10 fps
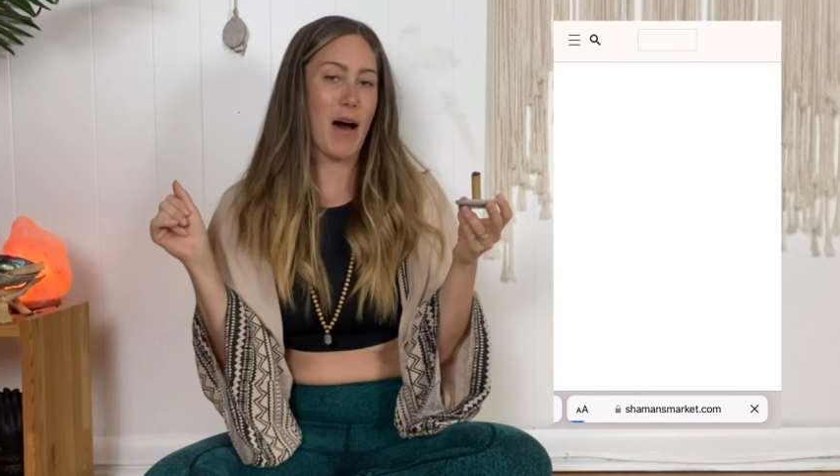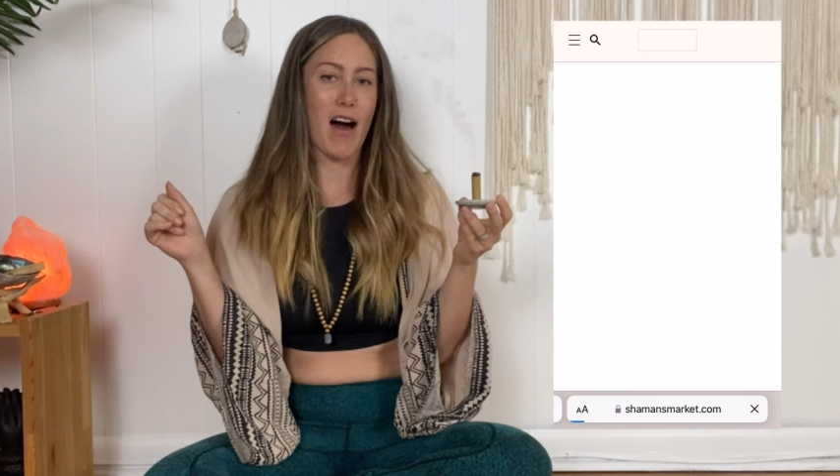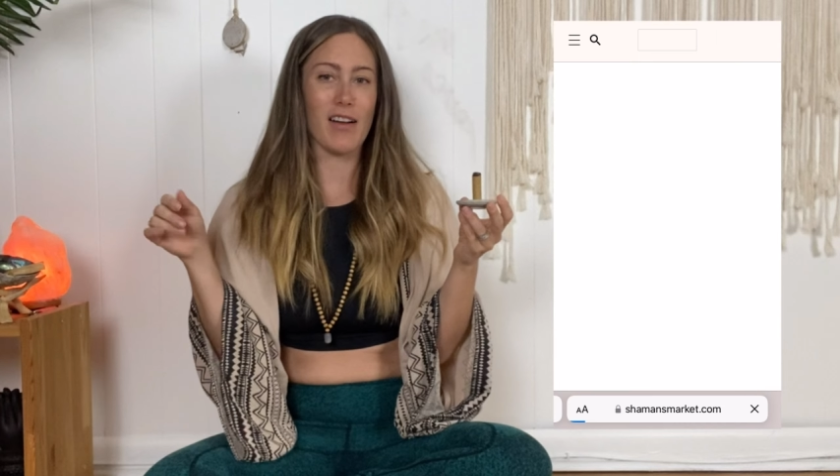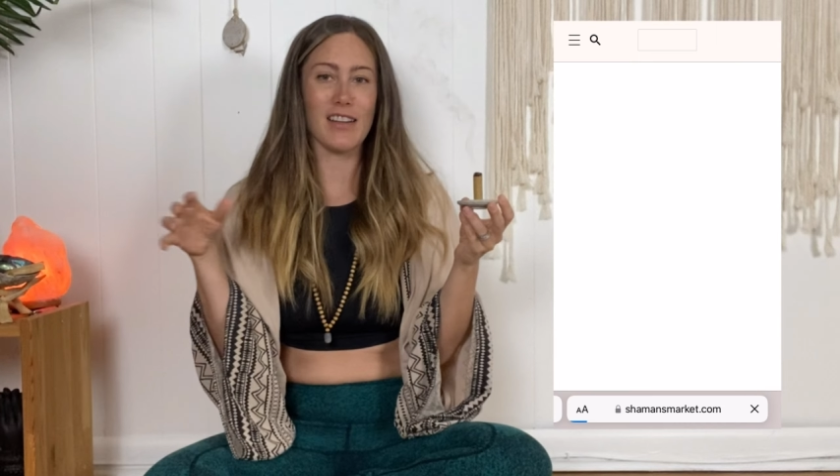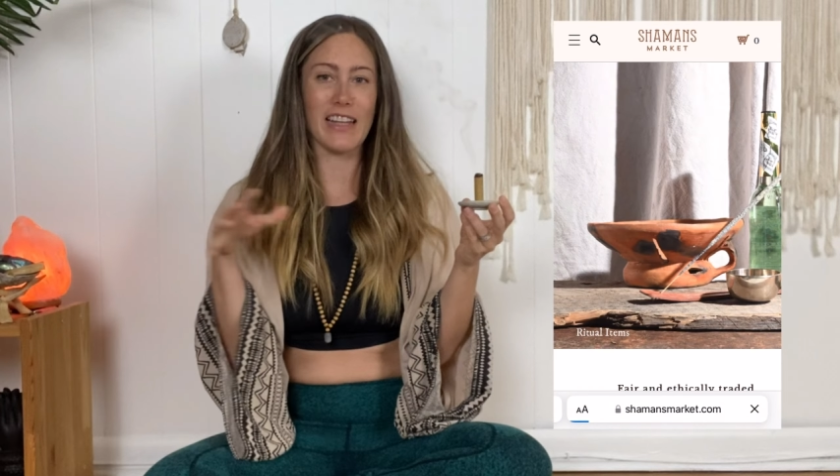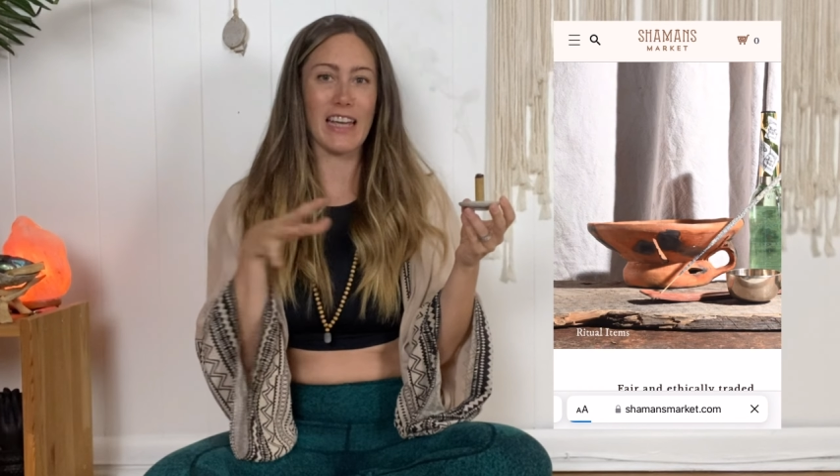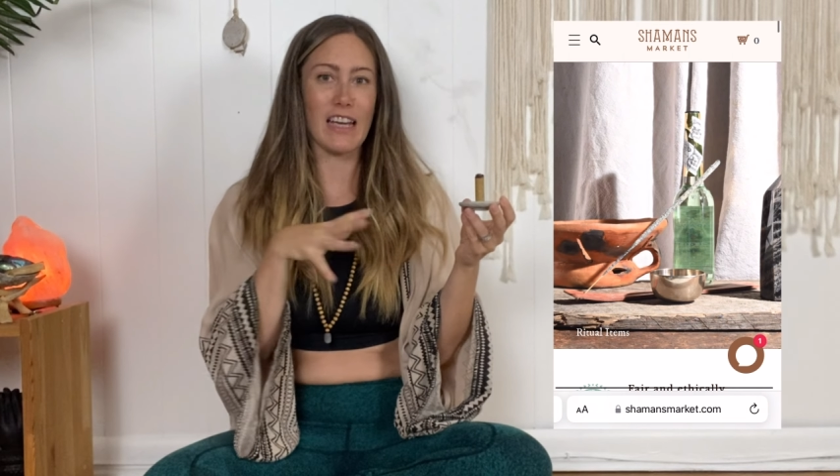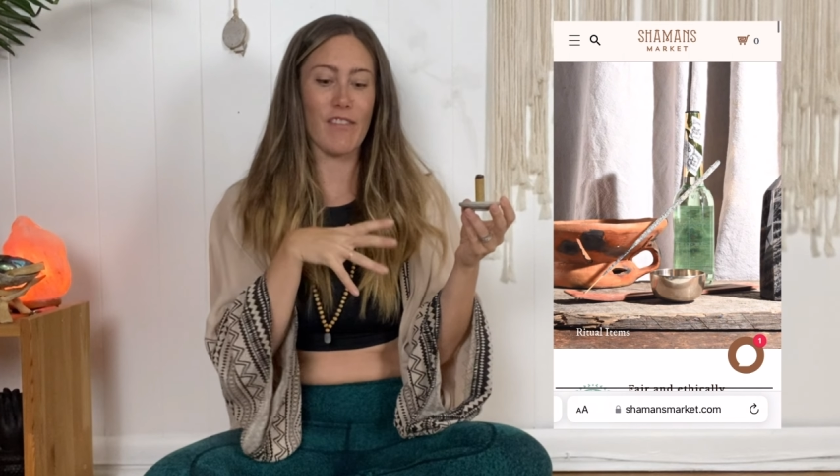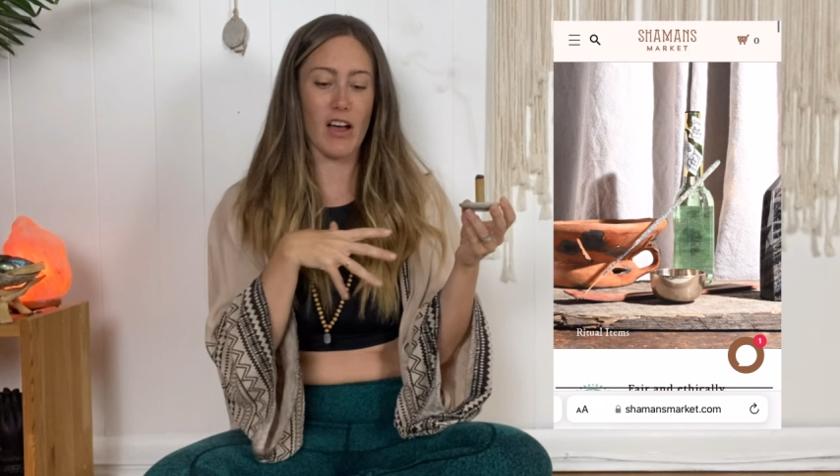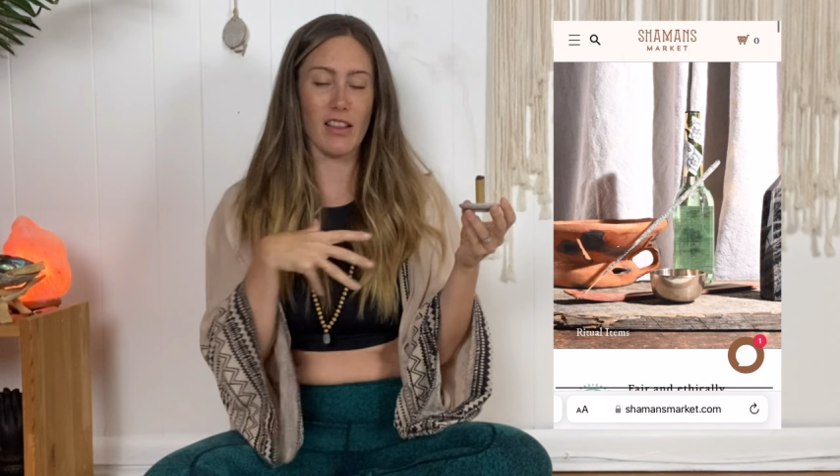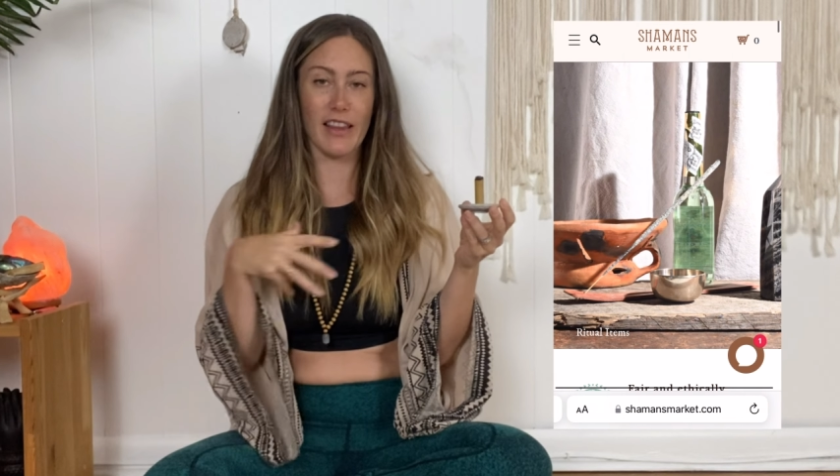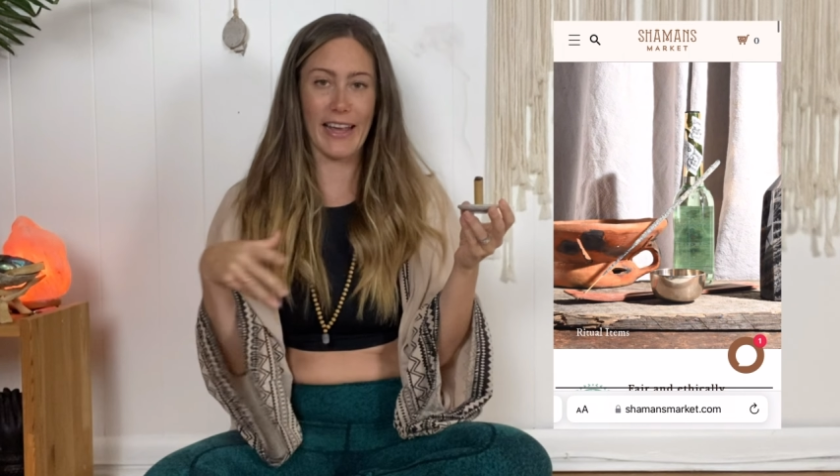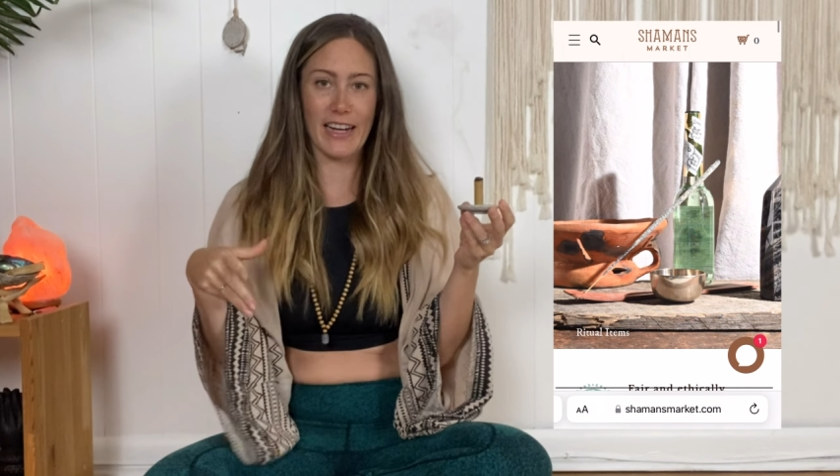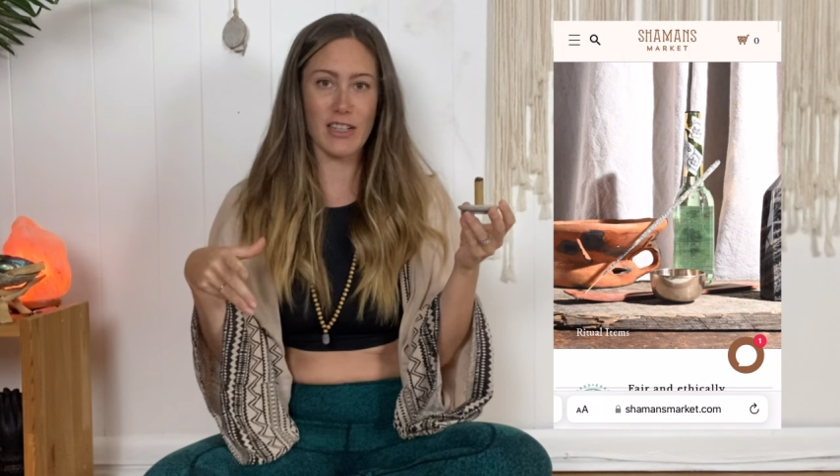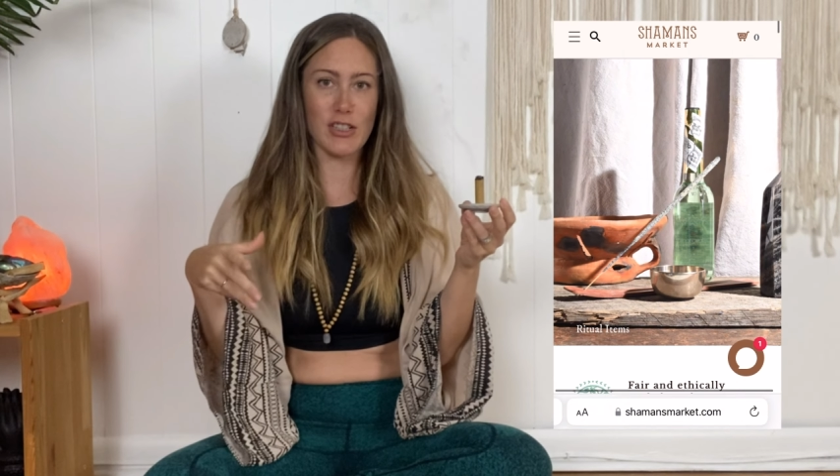I'll leave a link